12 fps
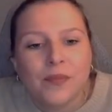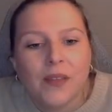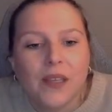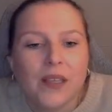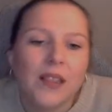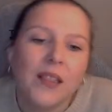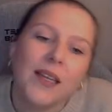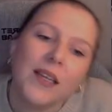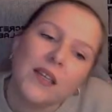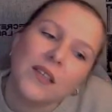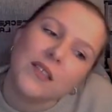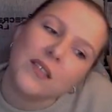Let
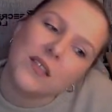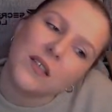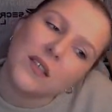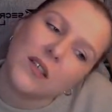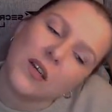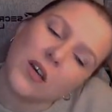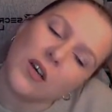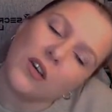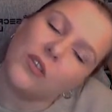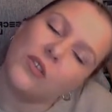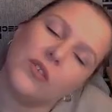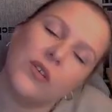us...
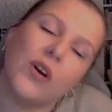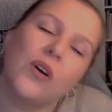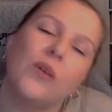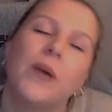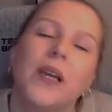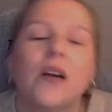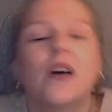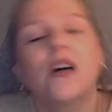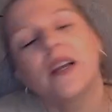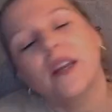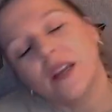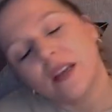Oh my god.
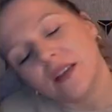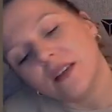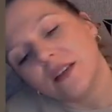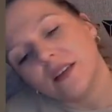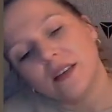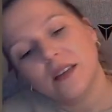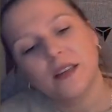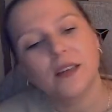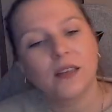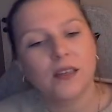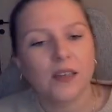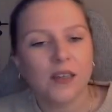
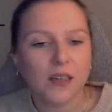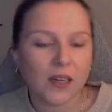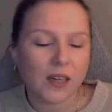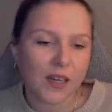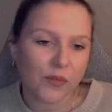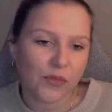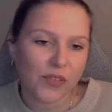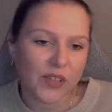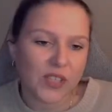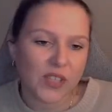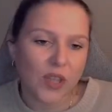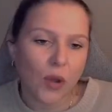Oh, it feels
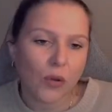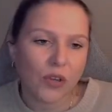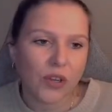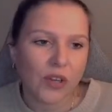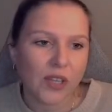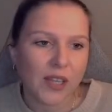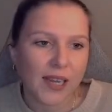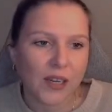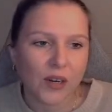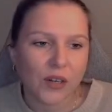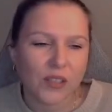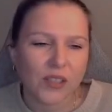so good. Like
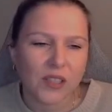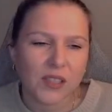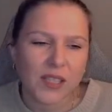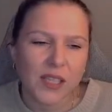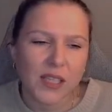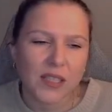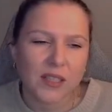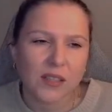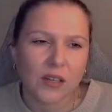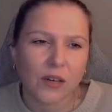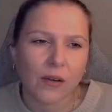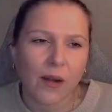a decent
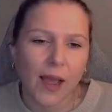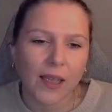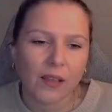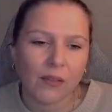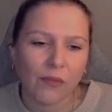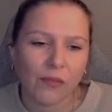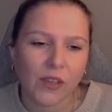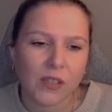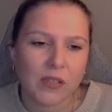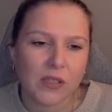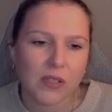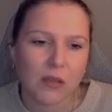crack and feels
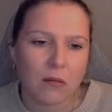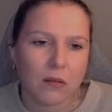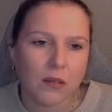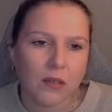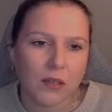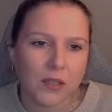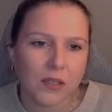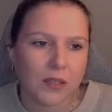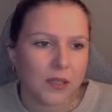so good.